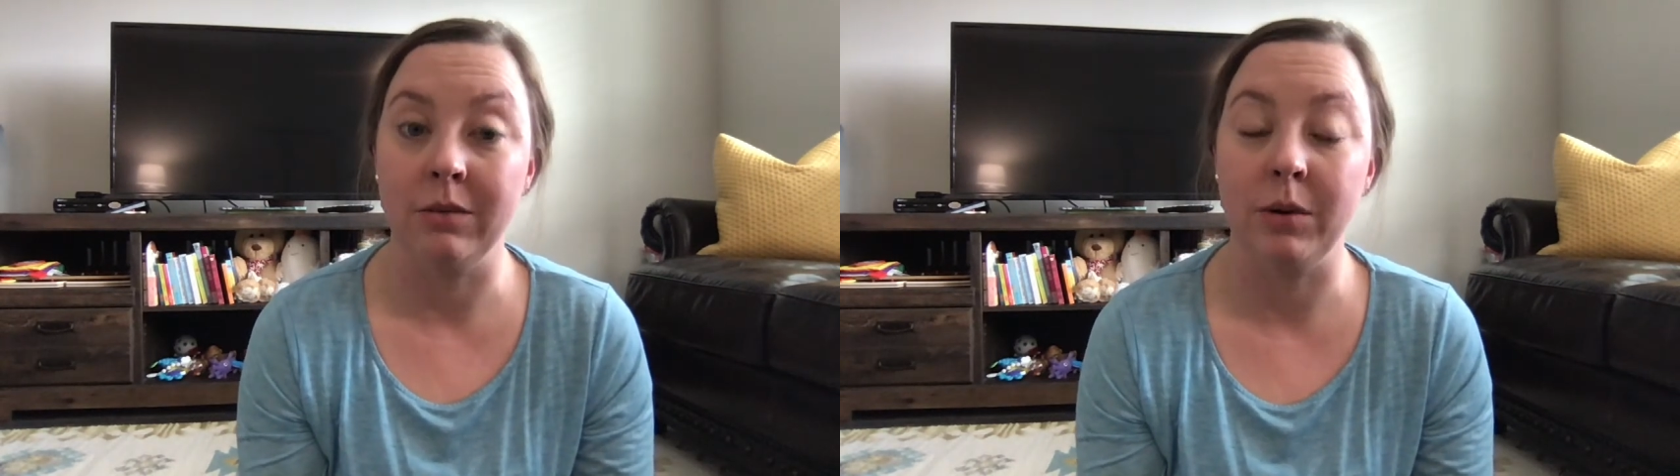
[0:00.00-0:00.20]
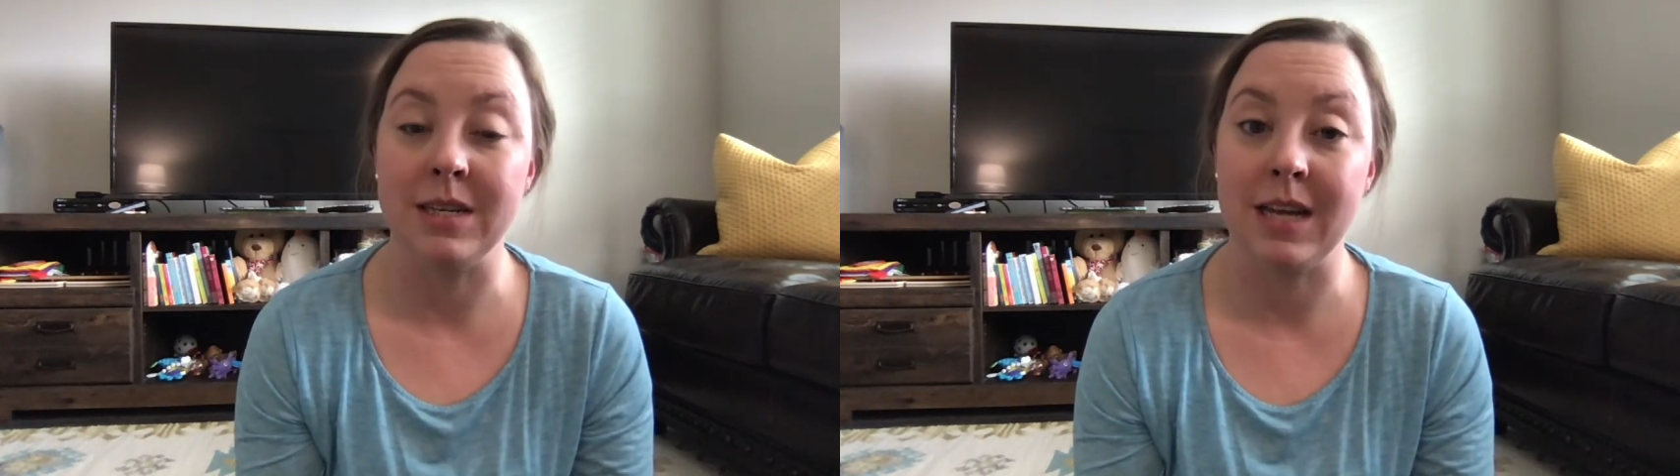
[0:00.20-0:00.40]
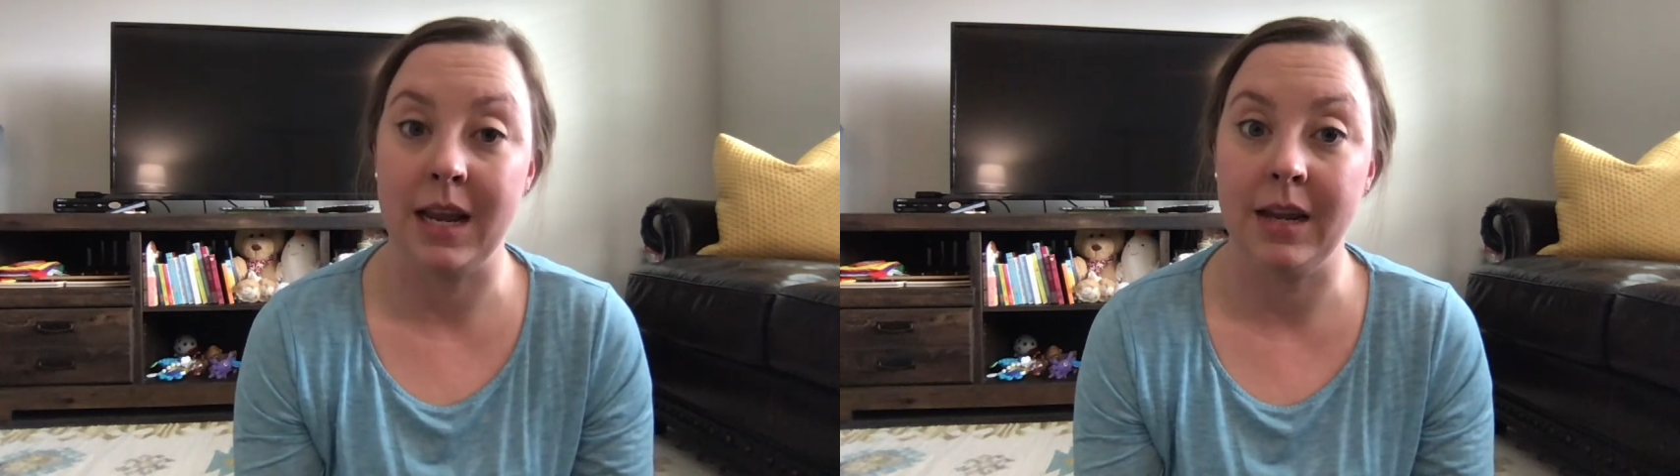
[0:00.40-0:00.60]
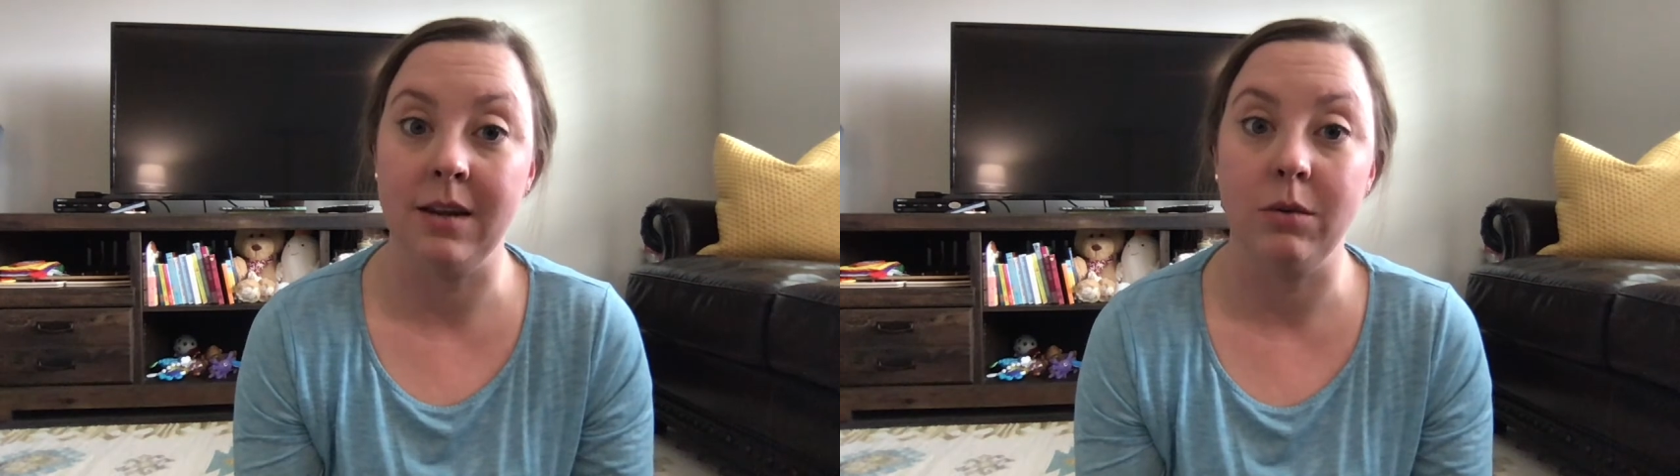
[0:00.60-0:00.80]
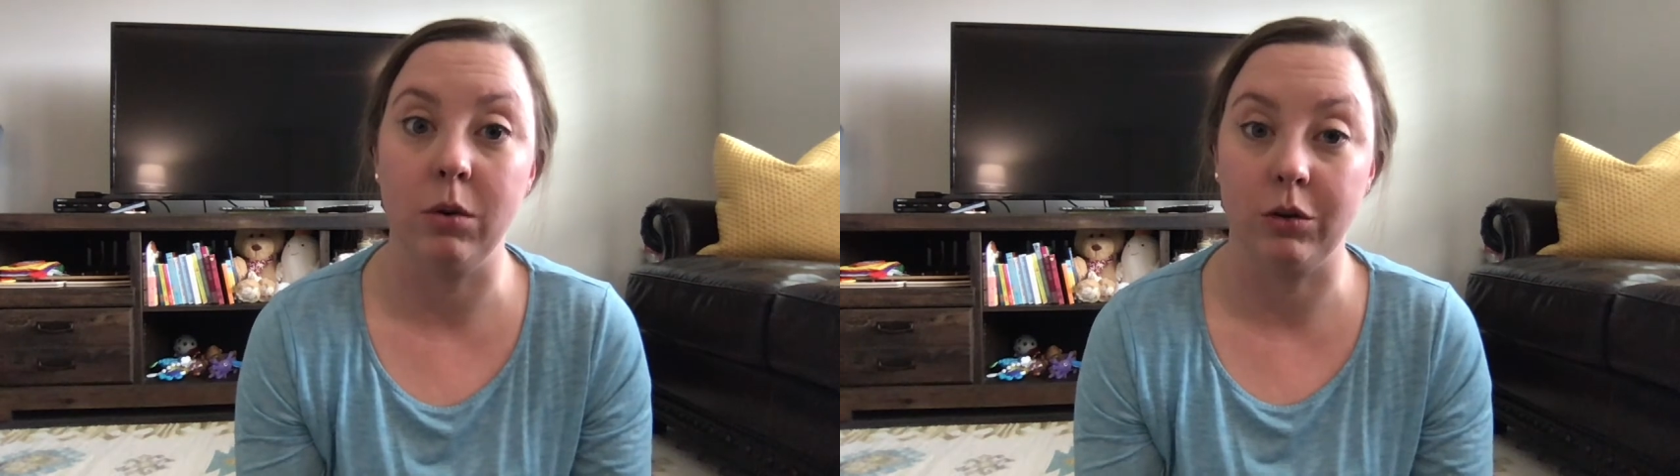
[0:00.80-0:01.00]
what day
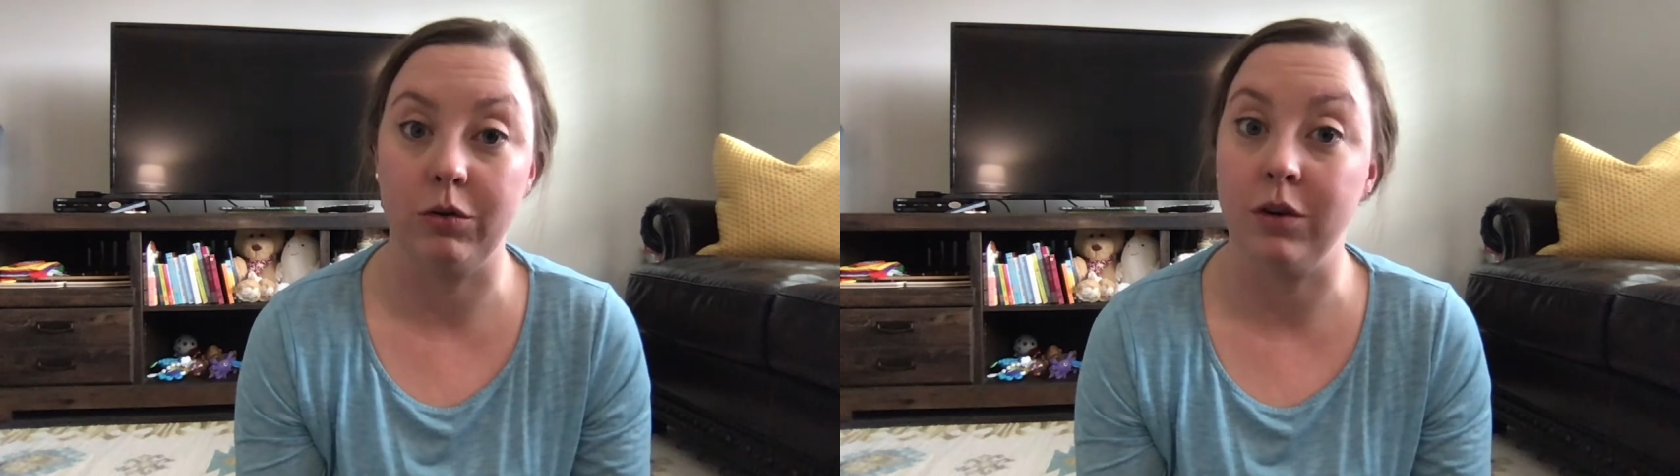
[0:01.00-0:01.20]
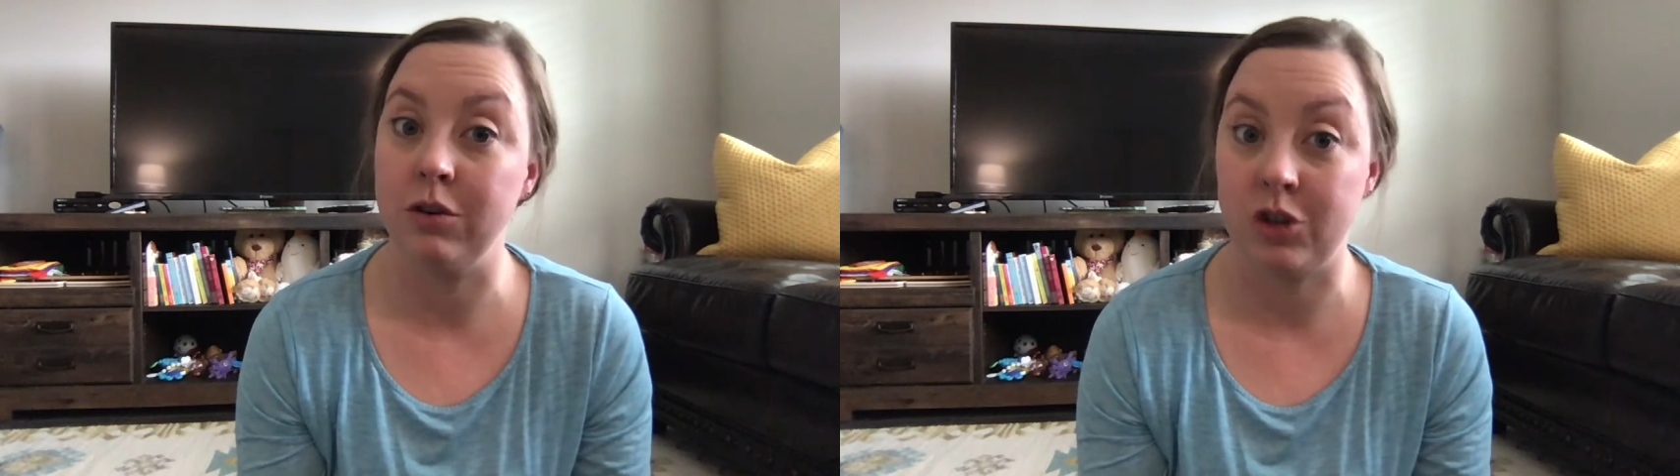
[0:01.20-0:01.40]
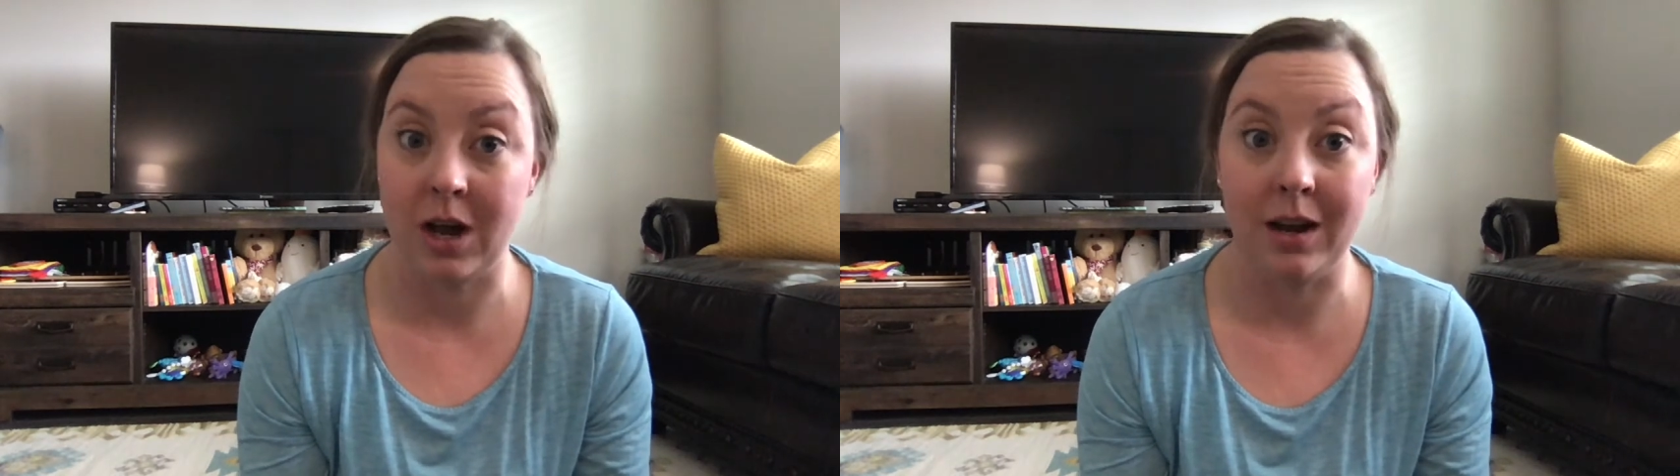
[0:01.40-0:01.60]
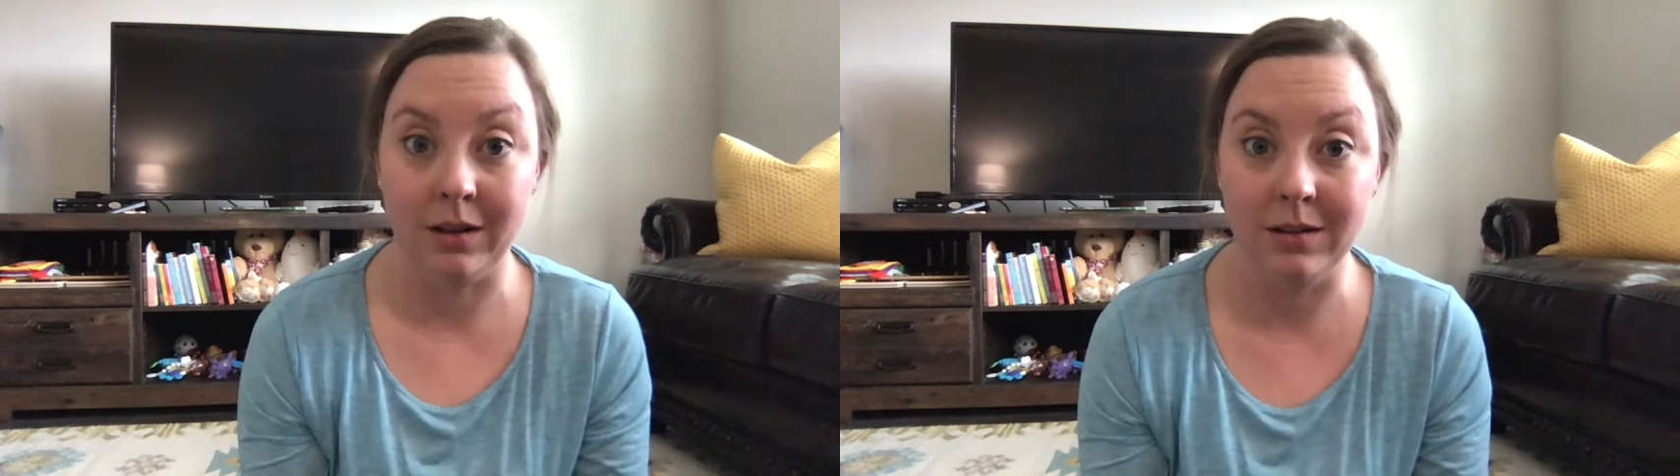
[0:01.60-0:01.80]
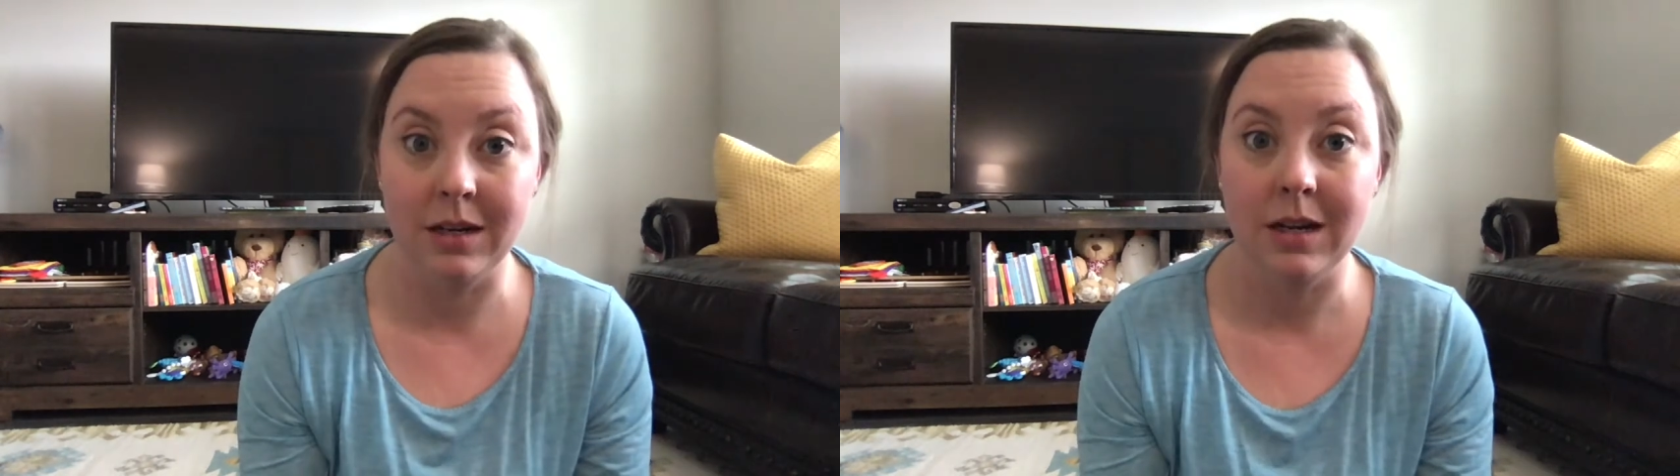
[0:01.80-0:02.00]
works for your
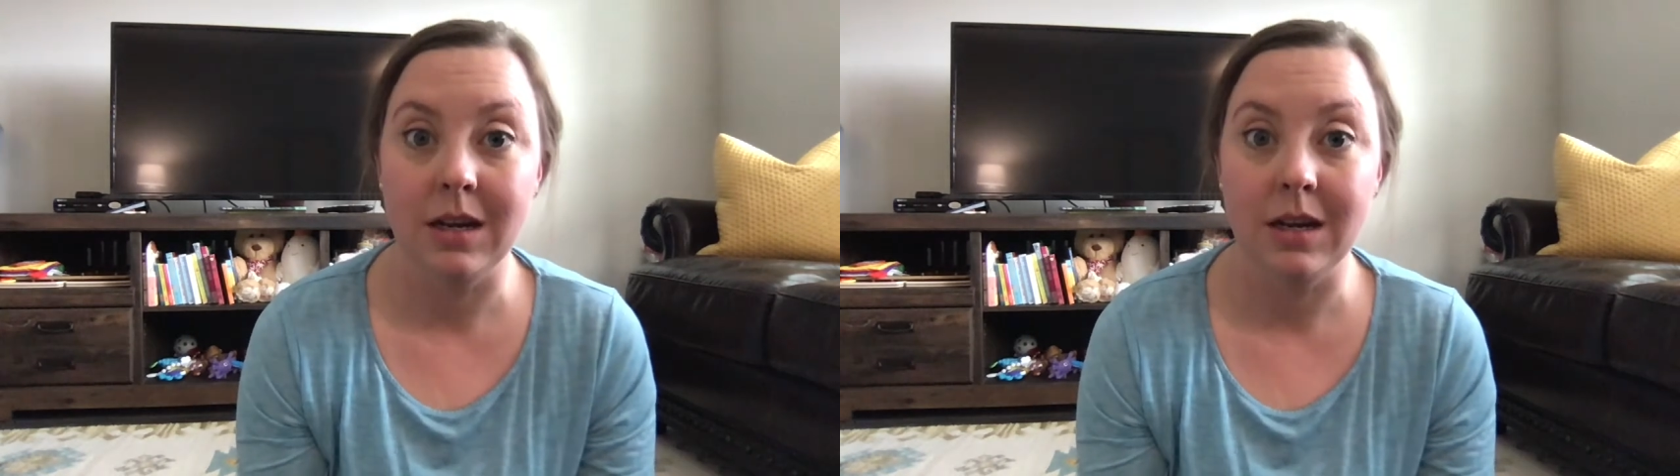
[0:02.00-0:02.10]
child.